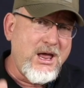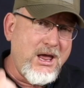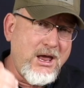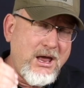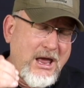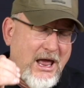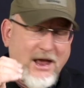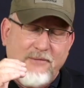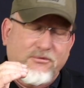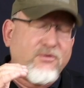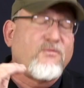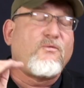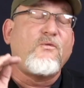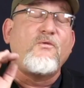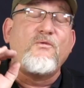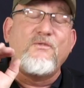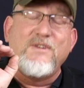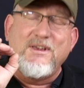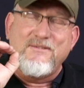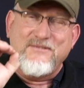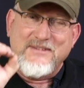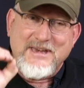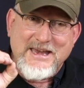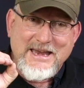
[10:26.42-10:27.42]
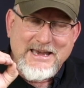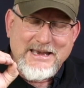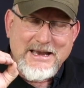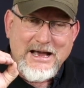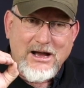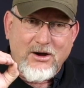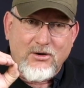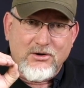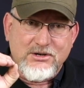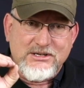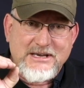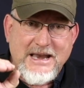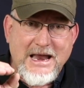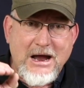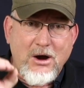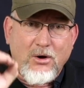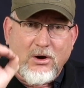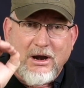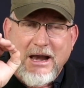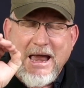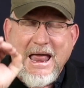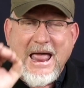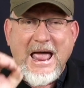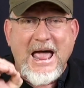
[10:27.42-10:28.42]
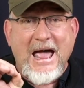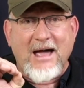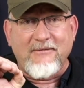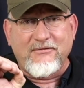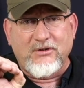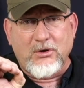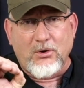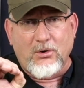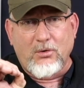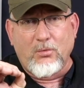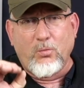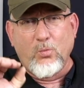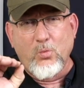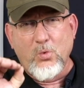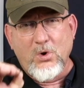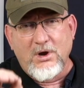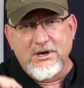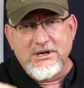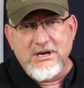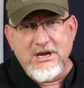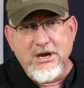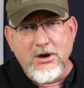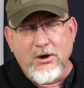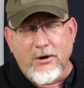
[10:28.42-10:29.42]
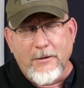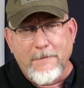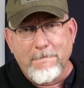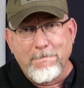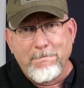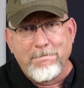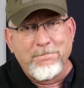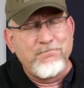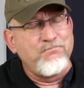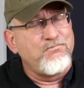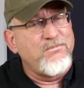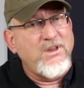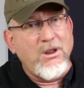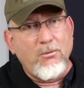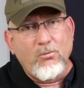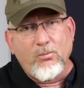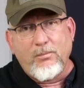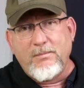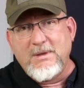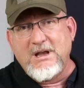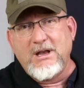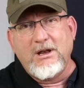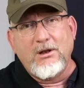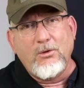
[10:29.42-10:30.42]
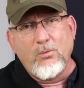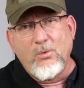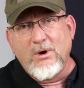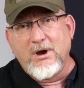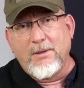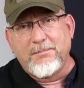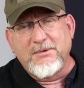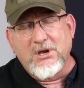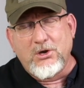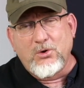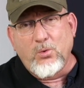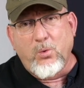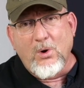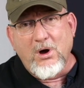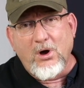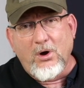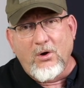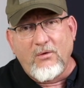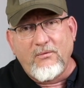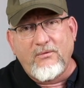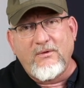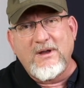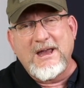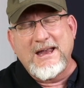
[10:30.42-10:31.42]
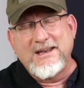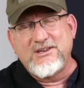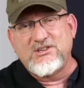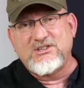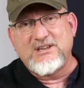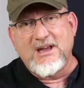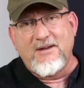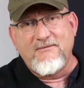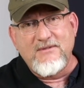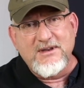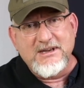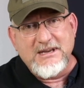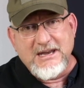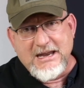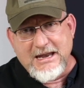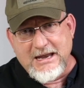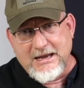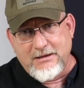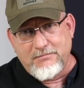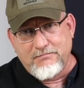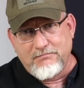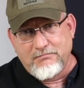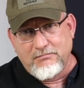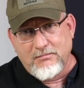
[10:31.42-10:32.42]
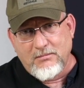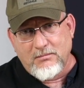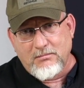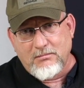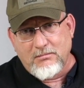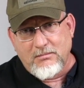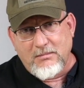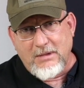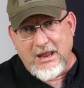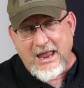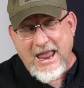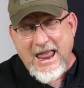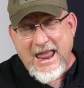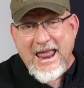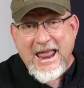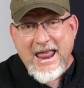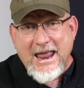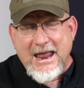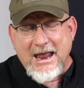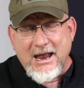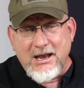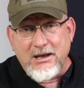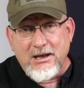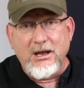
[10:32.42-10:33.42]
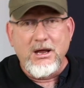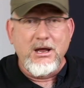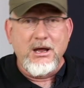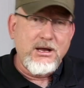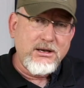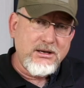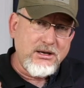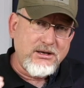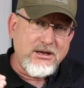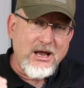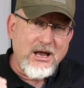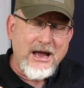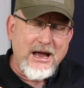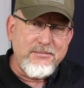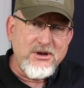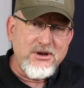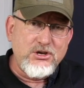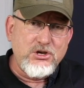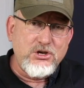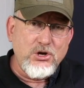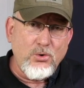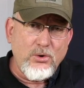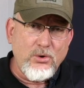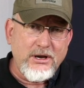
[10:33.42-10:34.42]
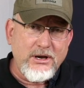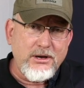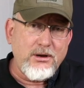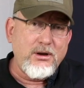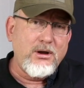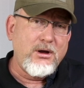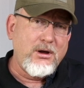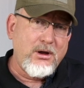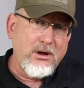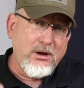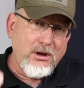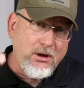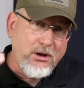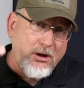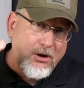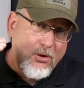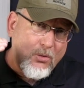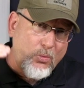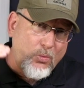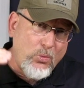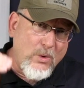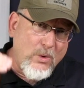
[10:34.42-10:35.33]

$15 an hour after 1 year. Immediately went up to 12 and 17, and the time to do it went to